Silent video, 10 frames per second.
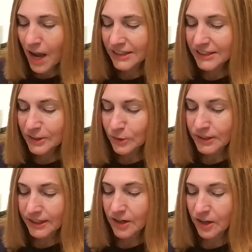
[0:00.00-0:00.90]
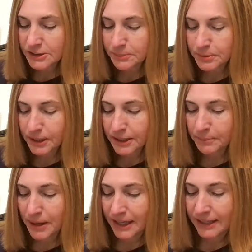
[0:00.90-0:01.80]
I literally
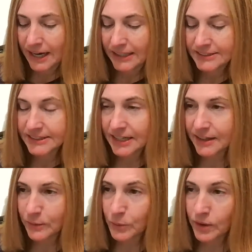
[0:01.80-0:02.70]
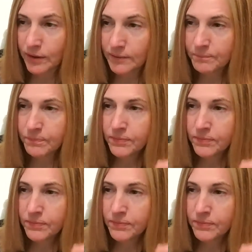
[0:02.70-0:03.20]
contemplated buying a second one